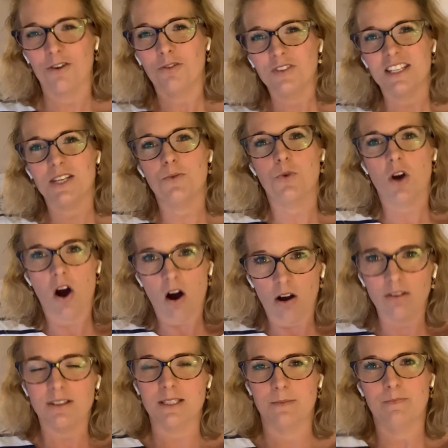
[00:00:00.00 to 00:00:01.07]
Obviously you
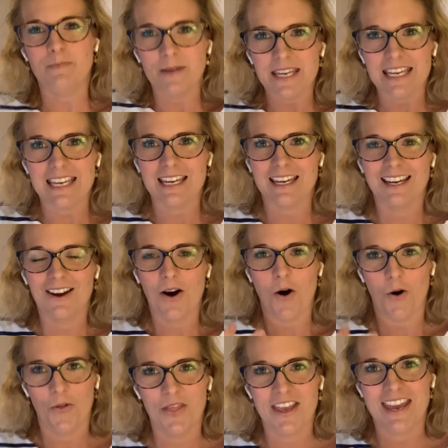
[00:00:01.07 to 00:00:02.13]
can't speak
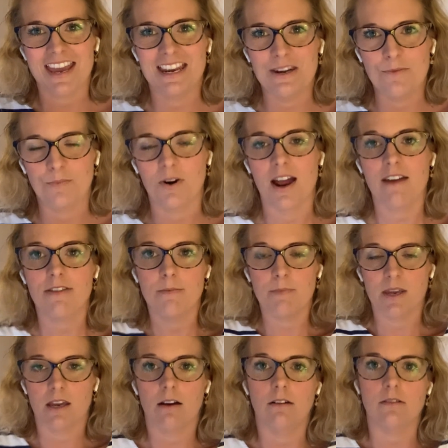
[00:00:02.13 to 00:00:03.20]
on the in-breath
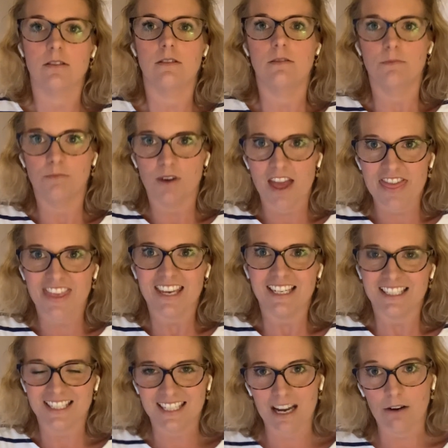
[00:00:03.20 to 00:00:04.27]
because breath
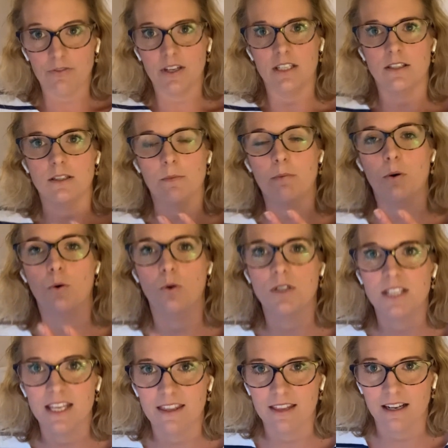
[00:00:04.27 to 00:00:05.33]
itself is
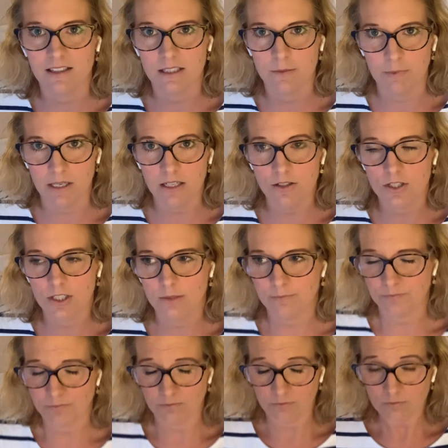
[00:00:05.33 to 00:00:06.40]
supporting that speech,
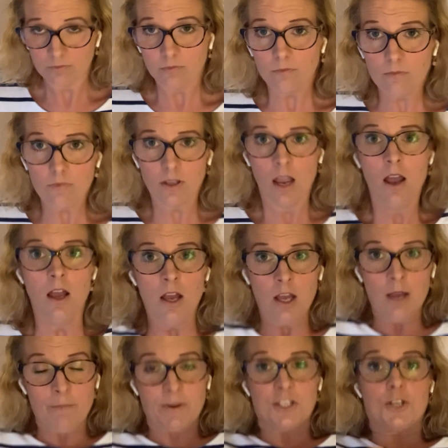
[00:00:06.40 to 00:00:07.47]

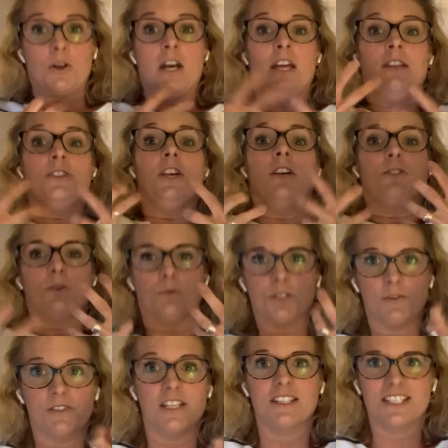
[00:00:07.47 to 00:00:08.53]
but you can sort
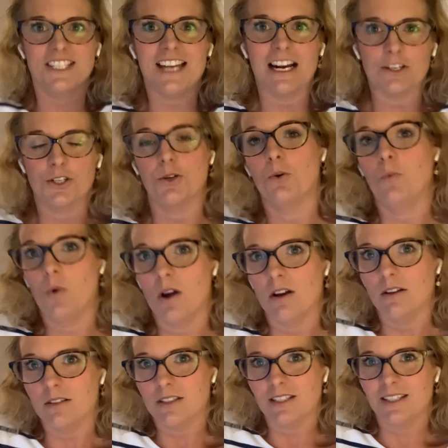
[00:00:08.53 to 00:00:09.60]
of snatch your
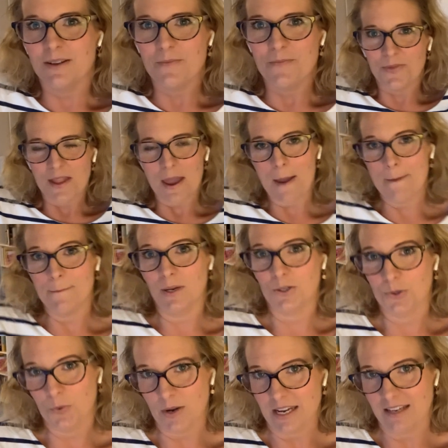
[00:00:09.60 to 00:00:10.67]
words in
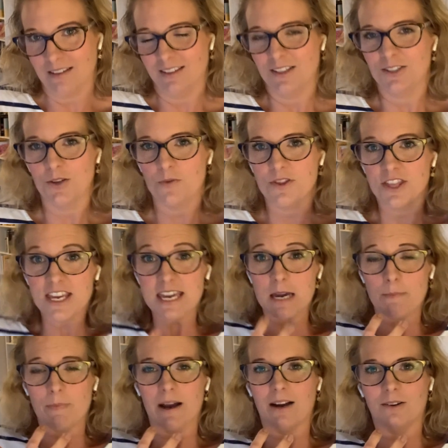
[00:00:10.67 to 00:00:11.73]
between. So think
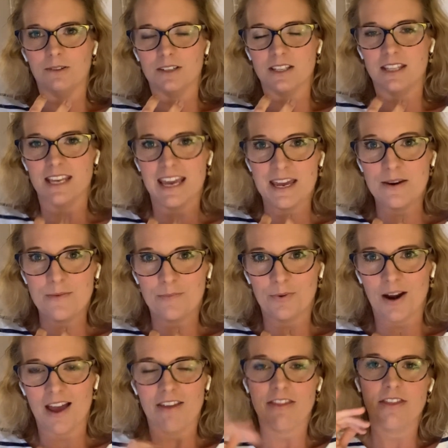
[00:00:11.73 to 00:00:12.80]
about the
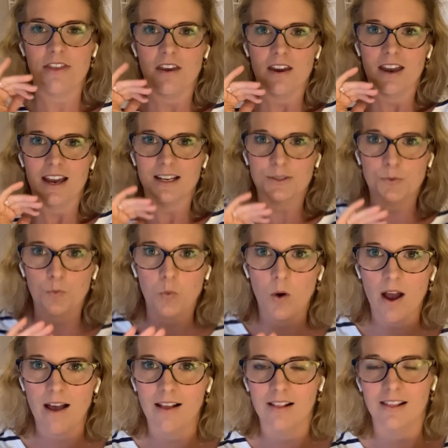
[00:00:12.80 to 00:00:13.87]
in-breath as
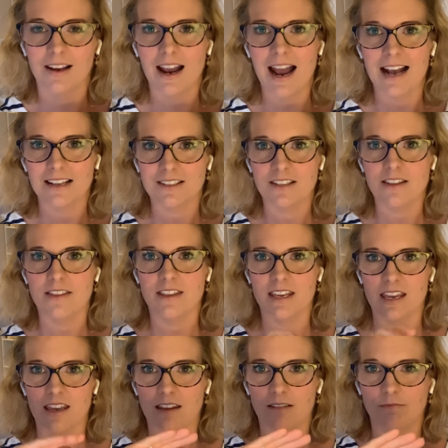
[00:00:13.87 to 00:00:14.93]
well as
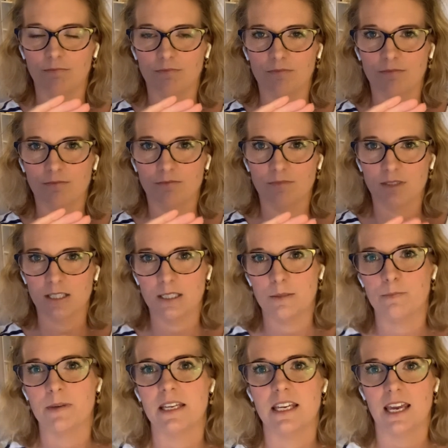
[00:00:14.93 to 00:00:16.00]
the
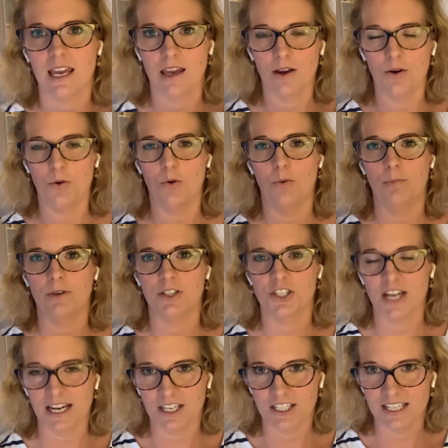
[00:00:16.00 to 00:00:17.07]
speaking or
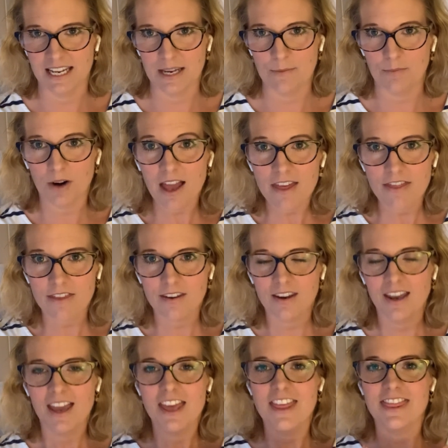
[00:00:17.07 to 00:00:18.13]
projecting breath.
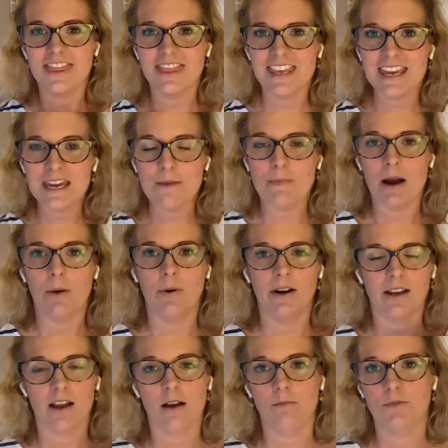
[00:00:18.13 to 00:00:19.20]
Think about where
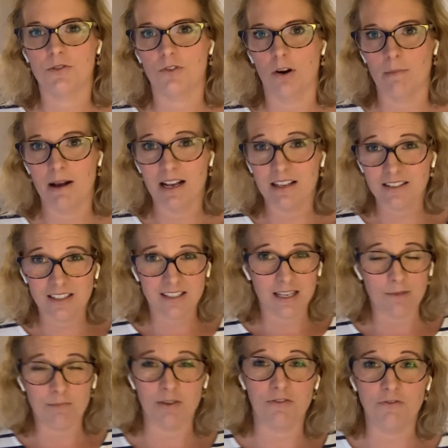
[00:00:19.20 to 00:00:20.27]
it comes from. As I
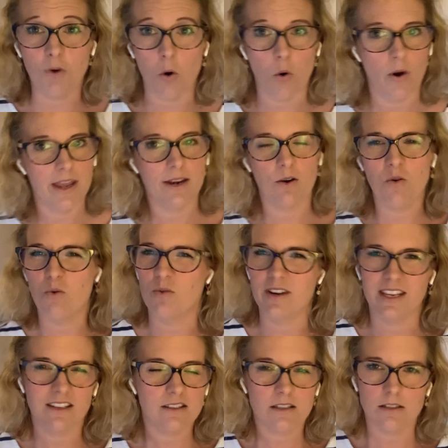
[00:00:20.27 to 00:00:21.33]
said before, it all
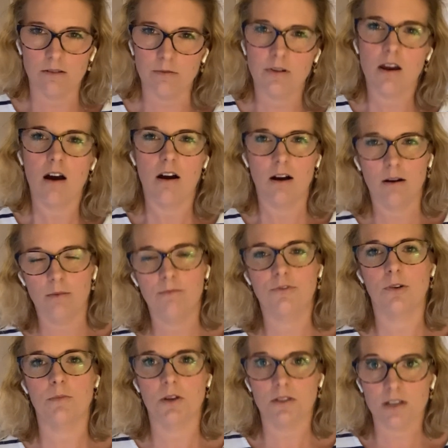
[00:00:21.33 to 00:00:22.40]
needs to come
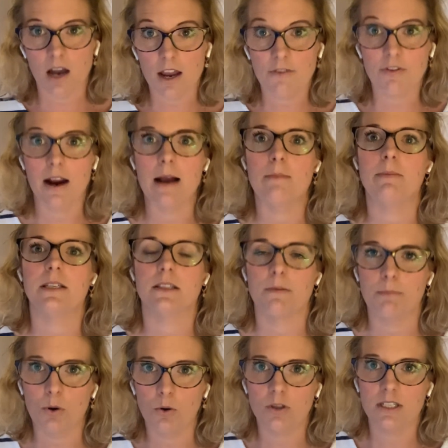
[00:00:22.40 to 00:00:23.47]
from your diaphragm, be
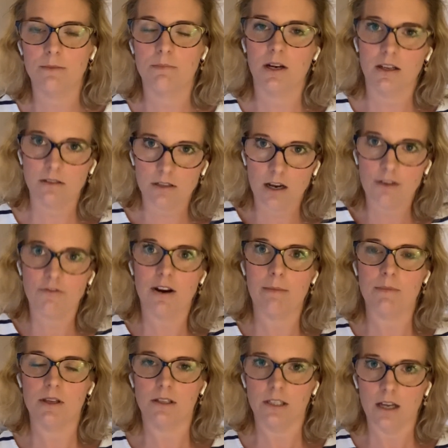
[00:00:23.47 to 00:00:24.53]
supported by your diaphragm,
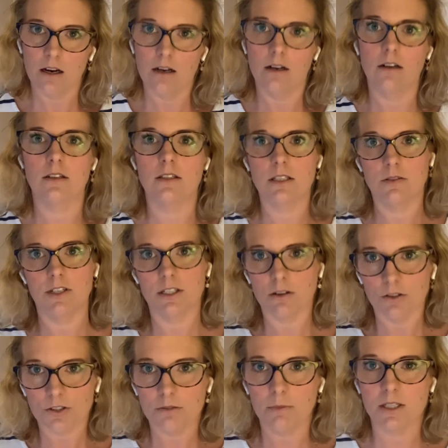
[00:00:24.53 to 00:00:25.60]
your lungs, your
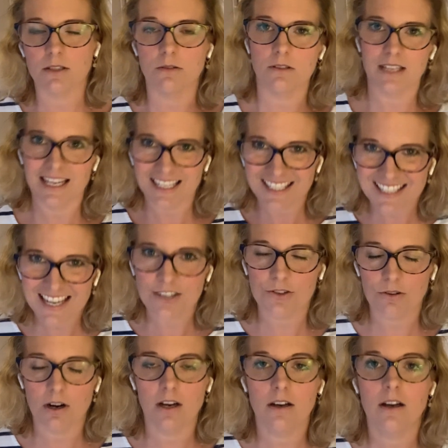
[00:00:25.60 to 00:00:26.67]
intercostal muscles,
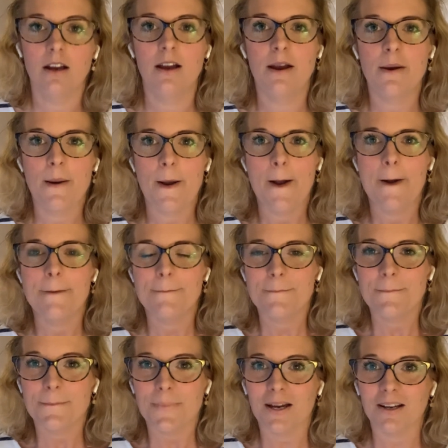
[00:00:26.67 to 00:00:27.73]
etc.
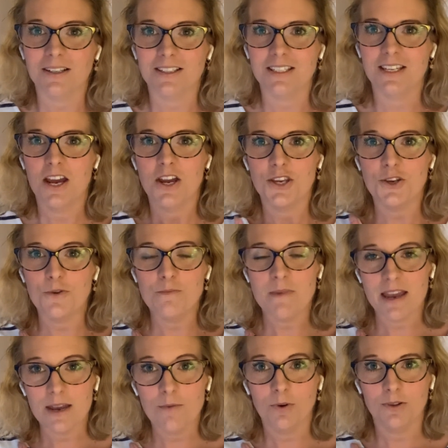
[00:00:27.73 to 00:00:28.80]
But you
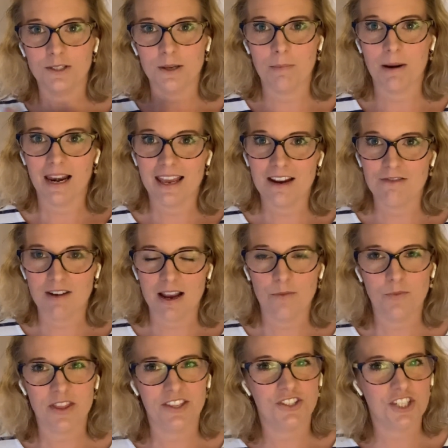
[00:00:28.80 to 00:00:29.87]
may want to play around
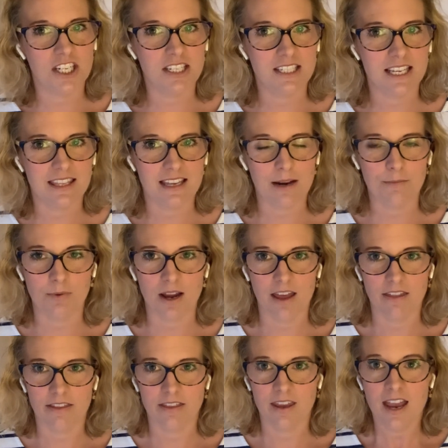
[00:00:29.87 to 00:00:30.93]
with cheating that
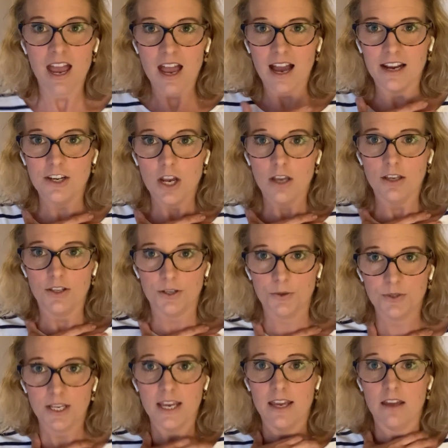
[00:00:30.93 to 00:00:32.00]
breath and
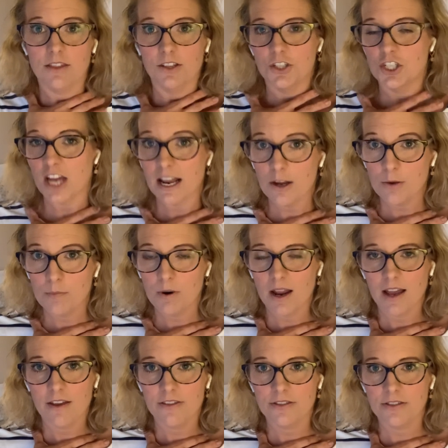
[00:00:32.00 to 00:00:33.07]
using the shallow
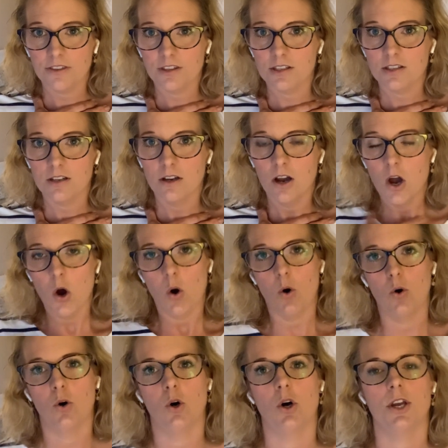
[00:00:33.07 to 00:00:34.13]
breaths
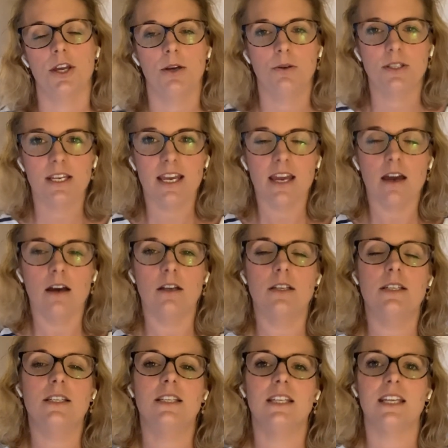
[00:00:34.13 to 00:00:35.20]
or using a
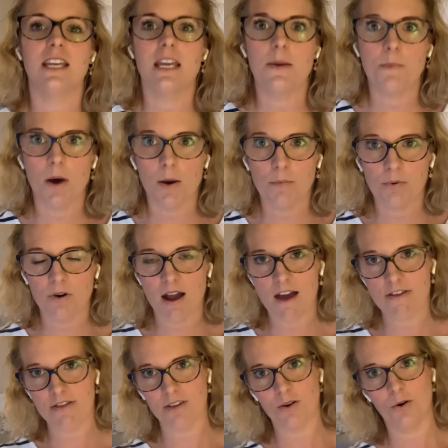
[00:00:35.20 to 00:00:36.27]
deeper
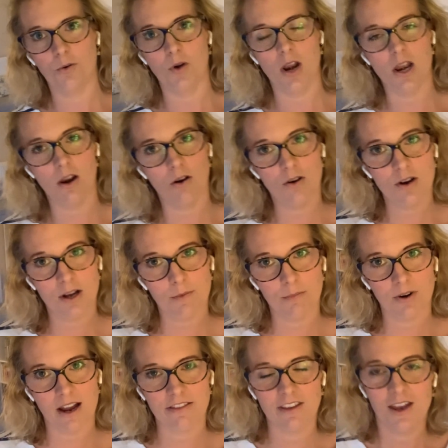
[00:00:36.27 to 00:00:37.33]
breath or a longer
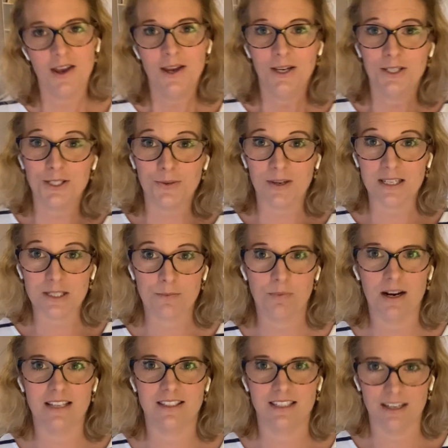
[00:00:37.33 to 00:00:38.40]
breath to
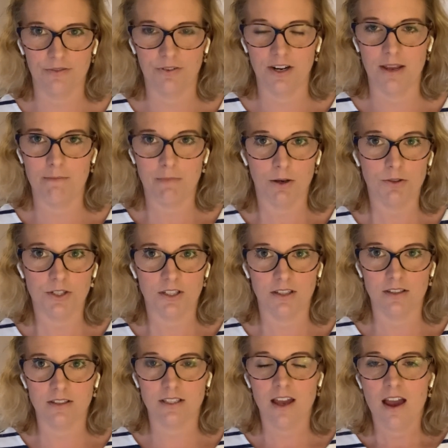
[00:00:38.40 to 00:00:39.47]
express different
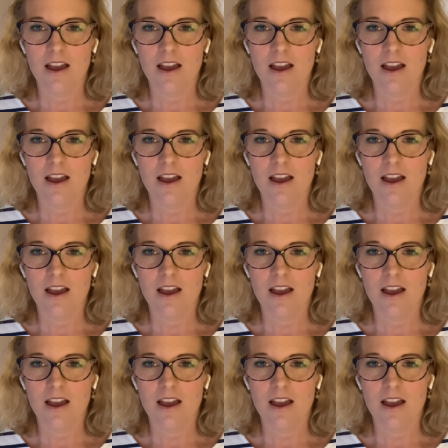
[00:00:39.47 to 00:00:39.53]
emotions.